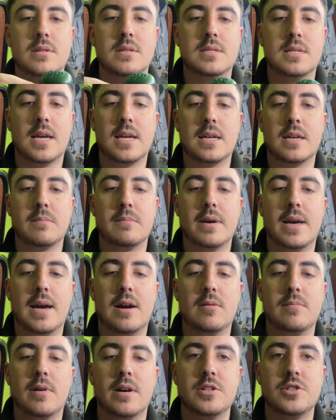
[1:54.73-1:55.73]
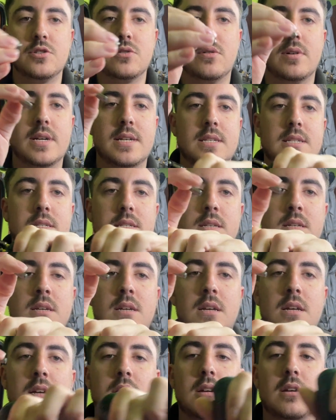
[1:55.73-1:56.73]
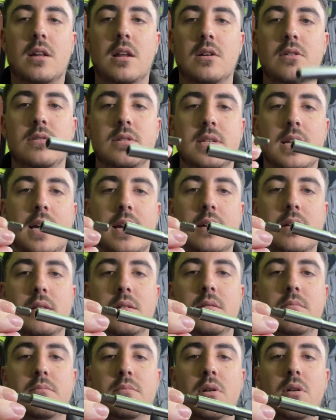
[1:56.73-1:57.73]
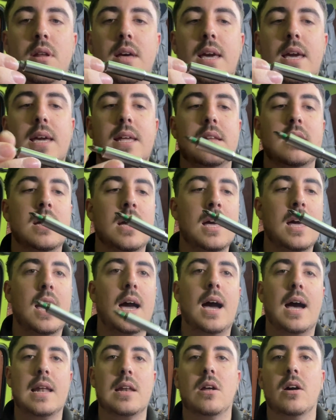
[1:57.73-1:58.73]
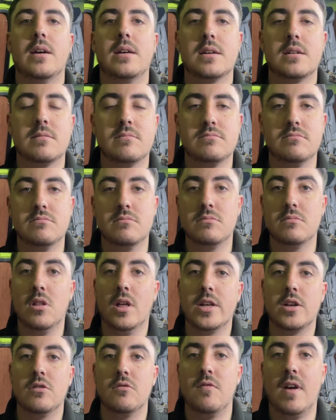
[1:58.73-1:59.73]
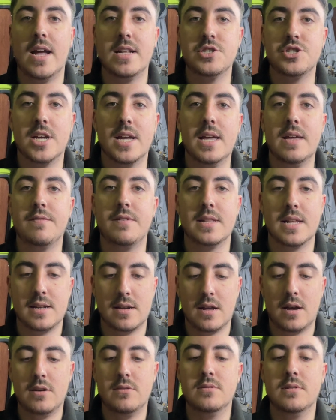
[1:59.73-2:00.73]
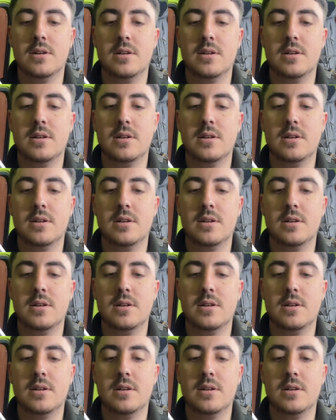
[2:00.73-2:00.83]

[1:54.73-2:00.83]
take your bit out by choice, close it, pull it in, and like your ratchet, if you didn't know,